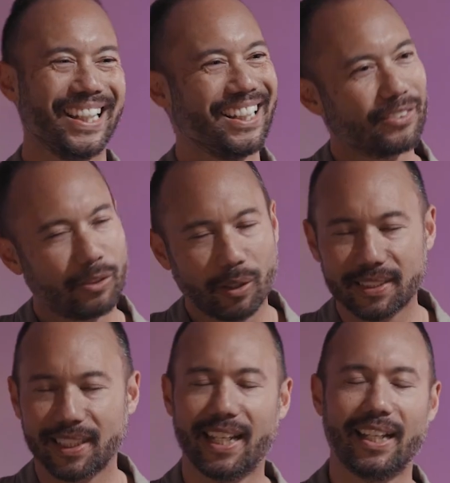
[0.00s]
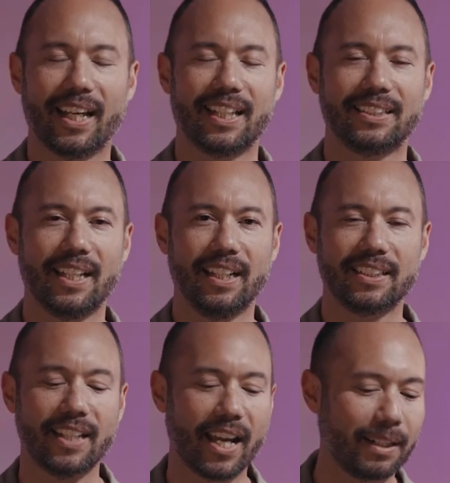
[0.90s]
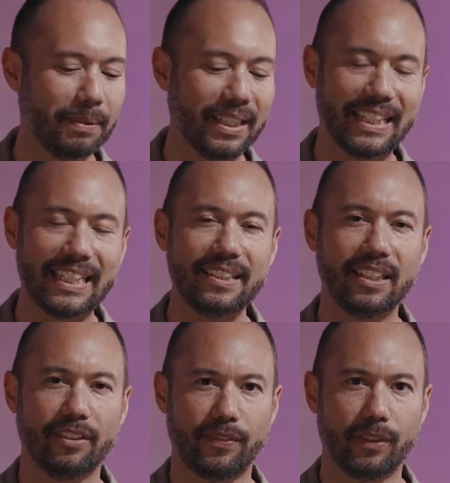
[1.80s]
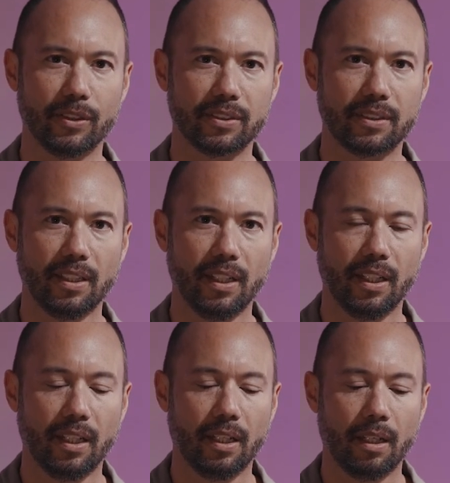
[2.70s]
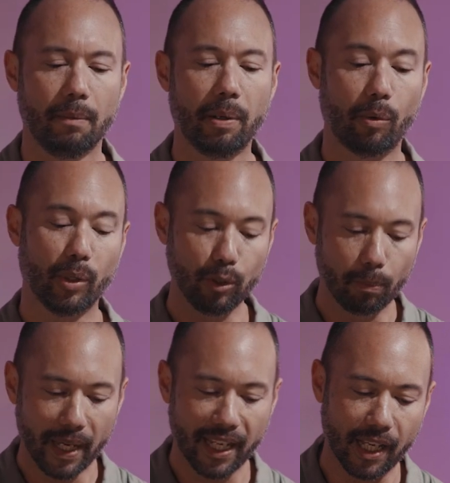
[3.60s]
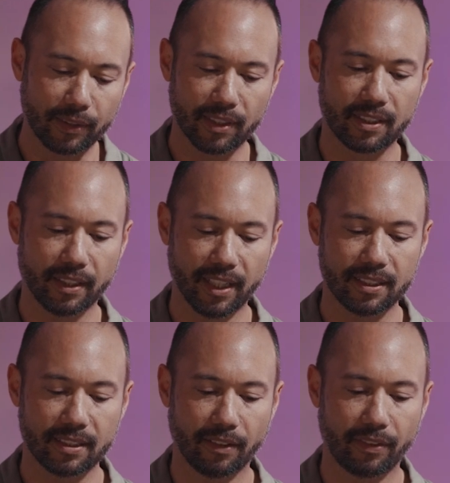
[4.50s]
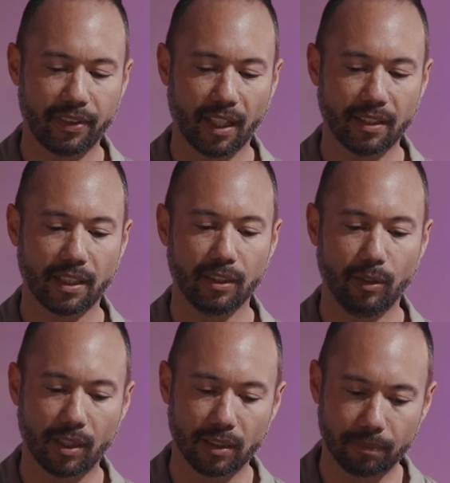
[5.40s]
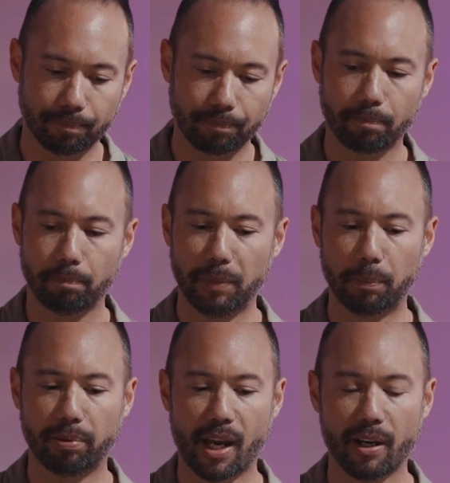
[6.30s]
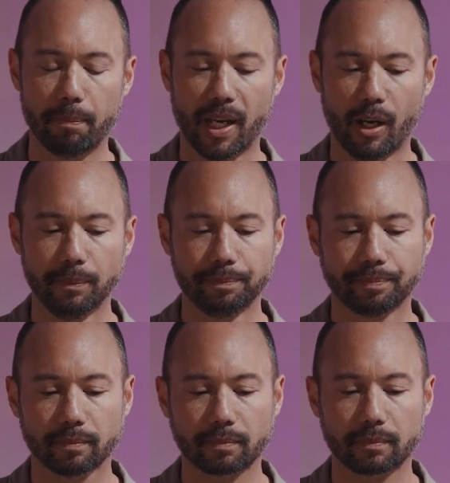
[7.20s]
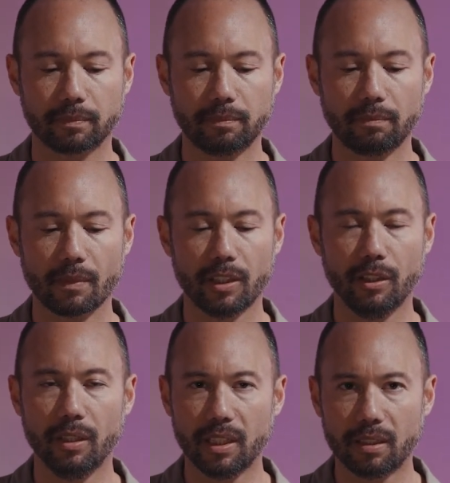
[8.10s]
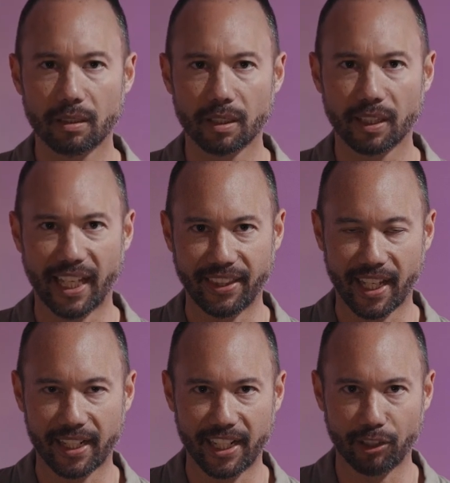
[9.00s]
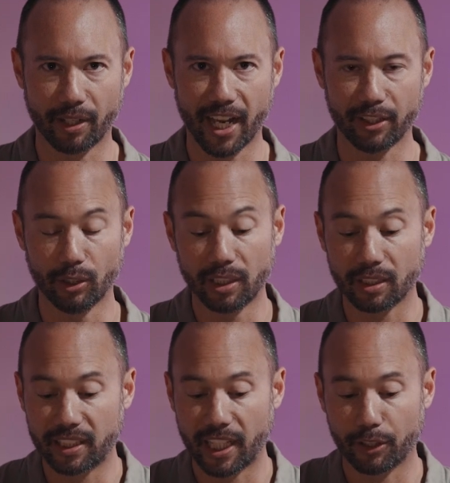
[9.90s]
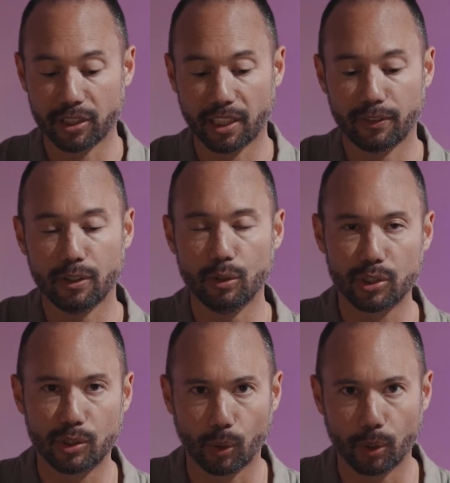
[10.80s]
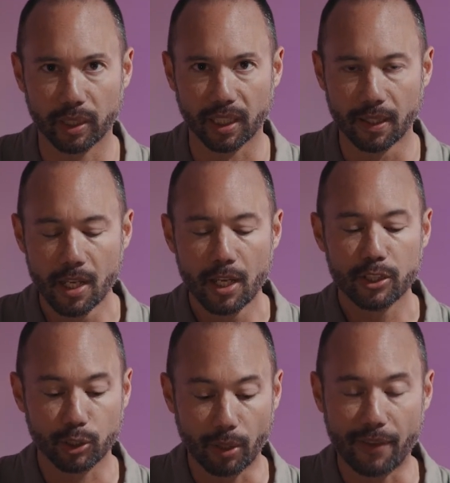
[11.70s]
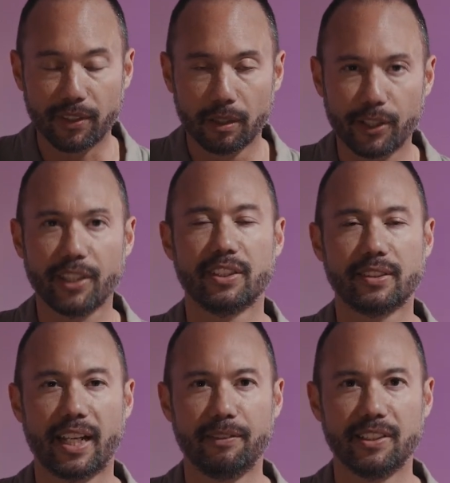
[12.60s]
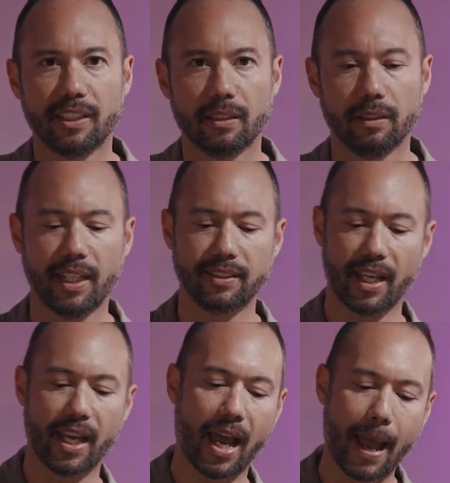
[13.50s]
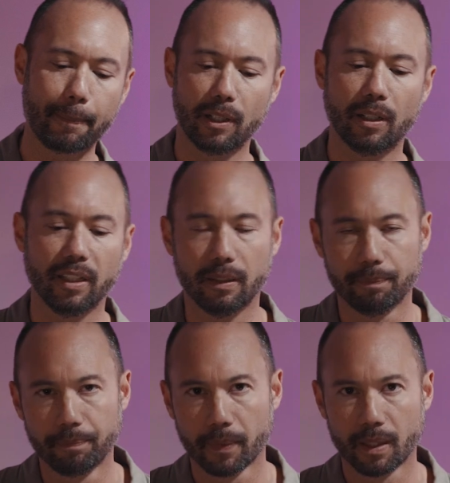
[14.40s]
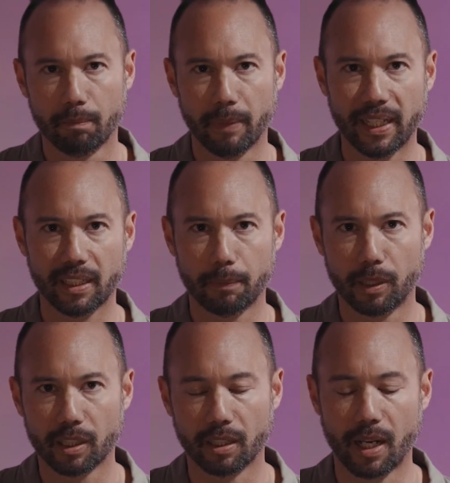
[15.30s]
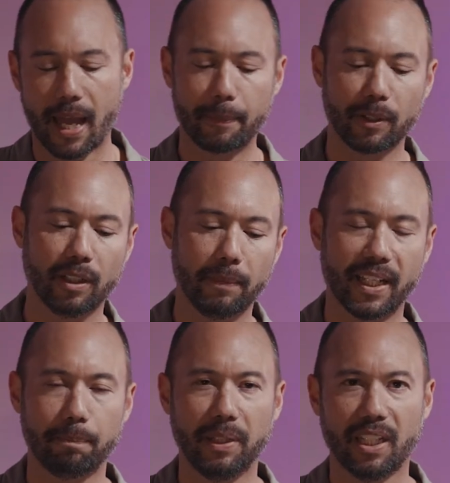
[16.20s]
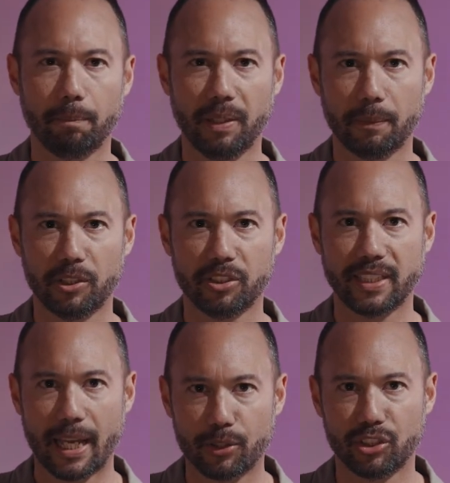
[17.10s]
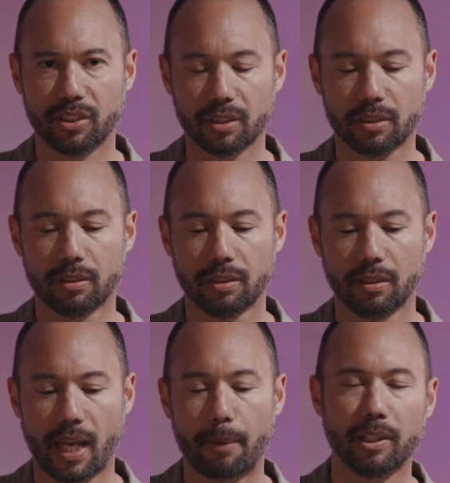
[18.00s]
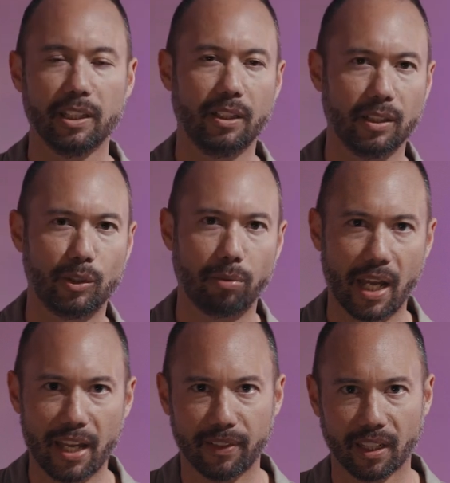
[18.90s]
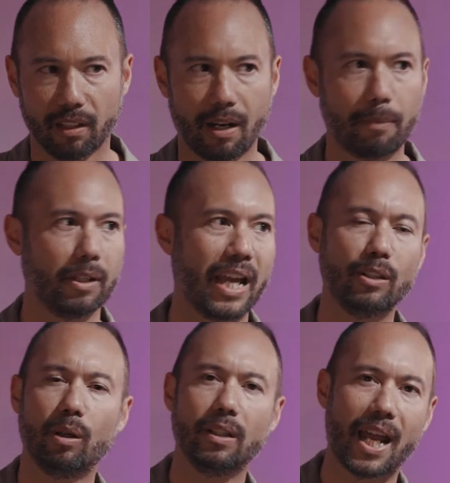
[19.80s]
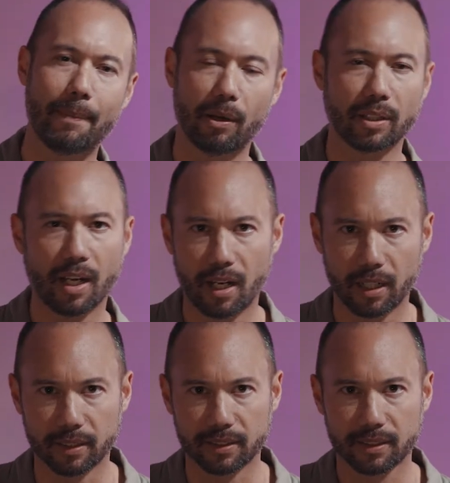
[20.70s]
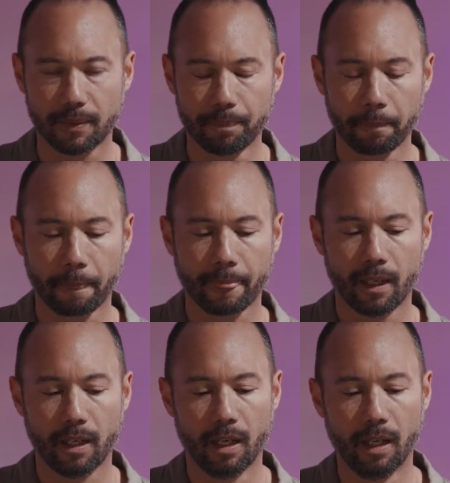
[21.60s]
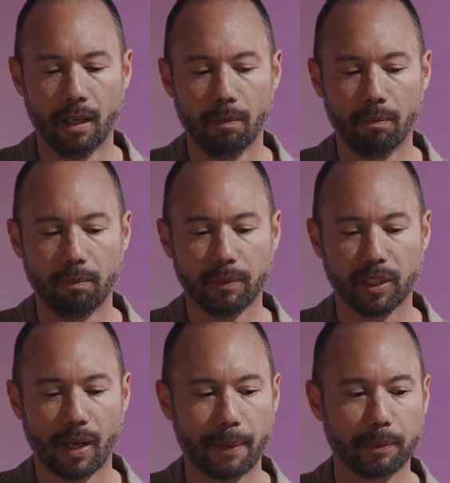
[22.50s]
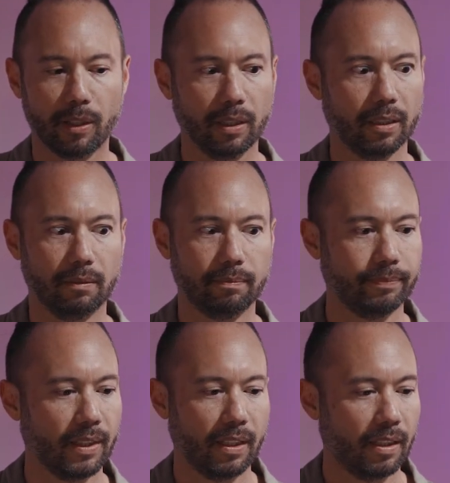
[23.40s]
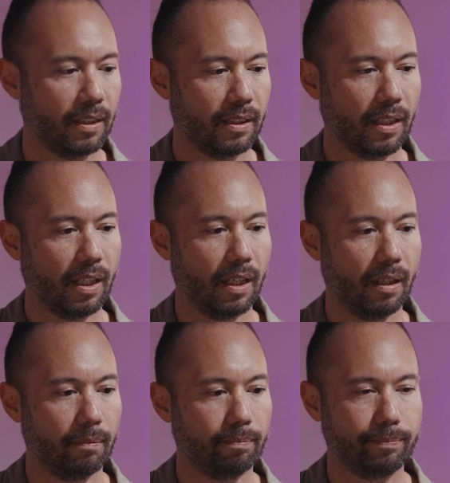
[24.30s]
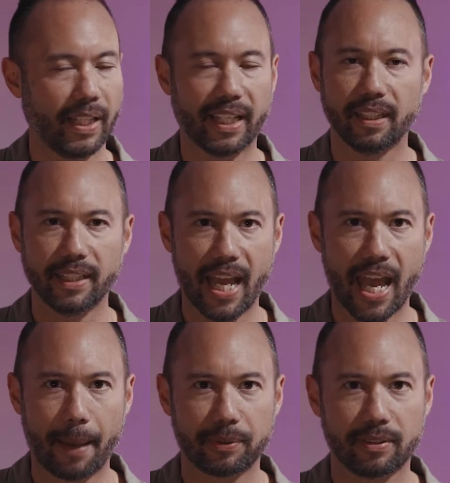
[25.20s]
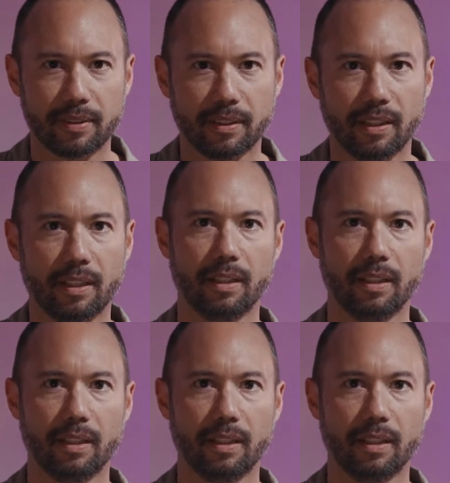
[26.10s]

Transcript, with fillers: And of course, again, like I said, it's not going to be easy at first. But when you make out this list of things that you can be proud about, you need to get that in your head. You need to tell yourself a new story. So you have to look at this every single day and say, hey, I'm good at making a burger. I'm good at making peanut butter sandwiches. I'm really good at driving, or I'm, I know a lot about cars. Um, you know, I'm good at uh, taking naps.